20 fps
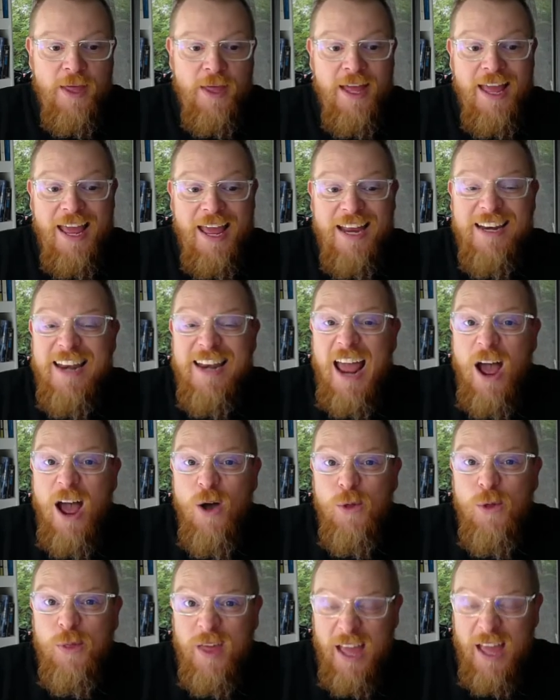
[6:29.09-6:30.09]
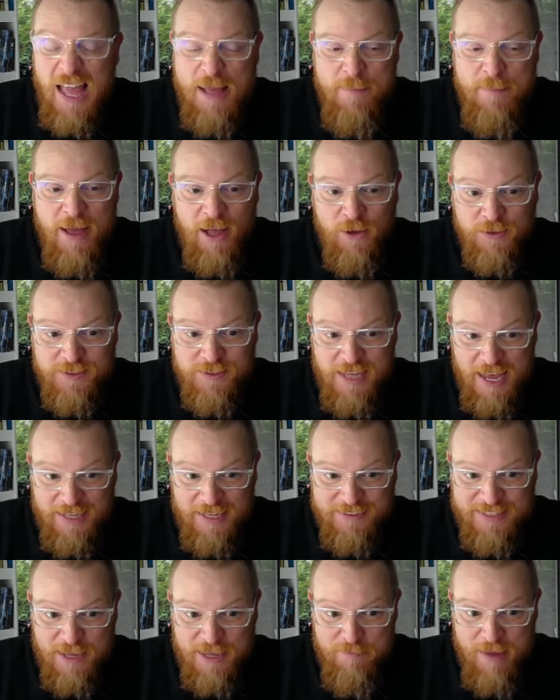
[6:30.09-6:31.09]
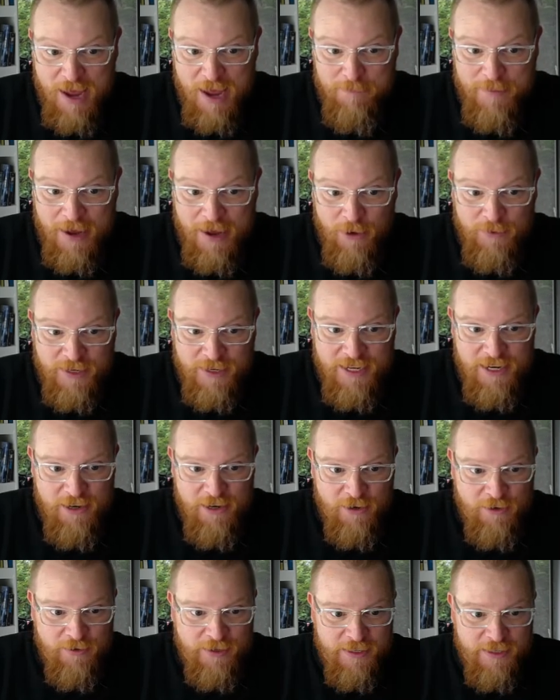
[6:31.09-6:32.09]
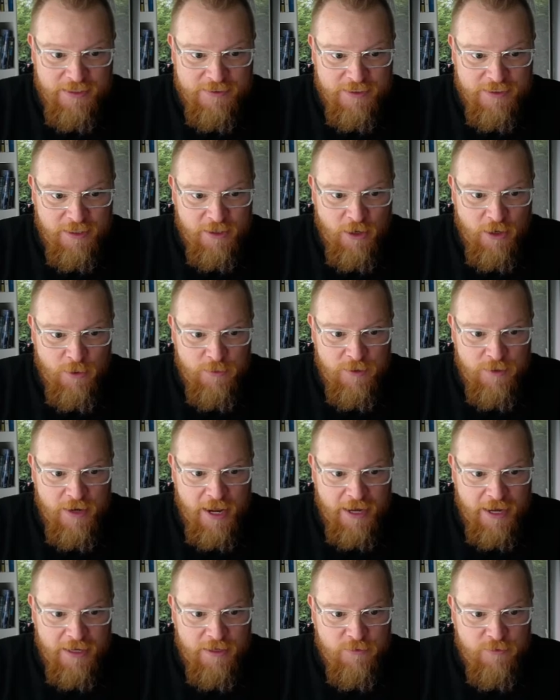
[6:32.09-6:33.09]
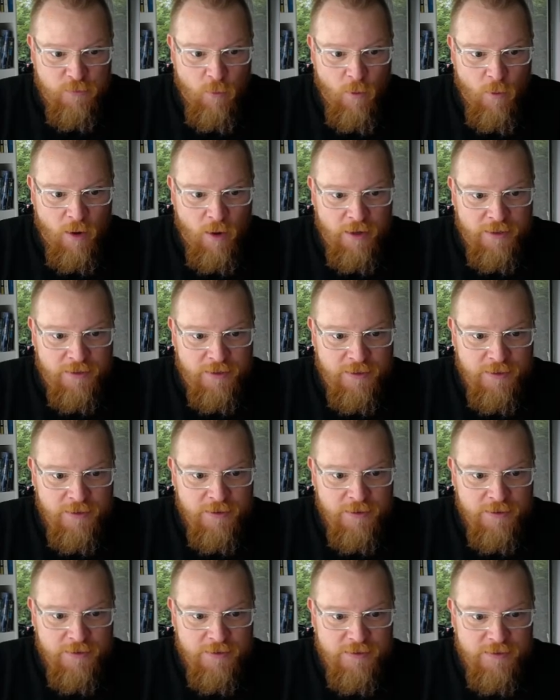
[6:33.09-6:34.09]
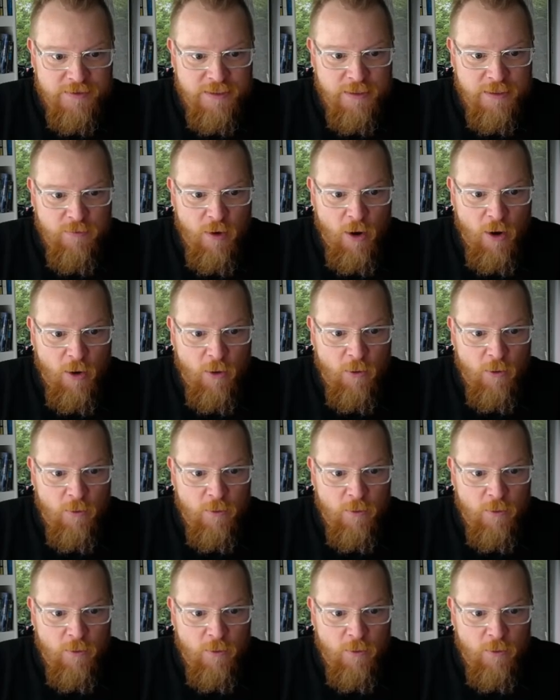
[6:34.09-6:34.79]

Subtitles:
and now the MLs, as they map out here, it's going to go -1, 0,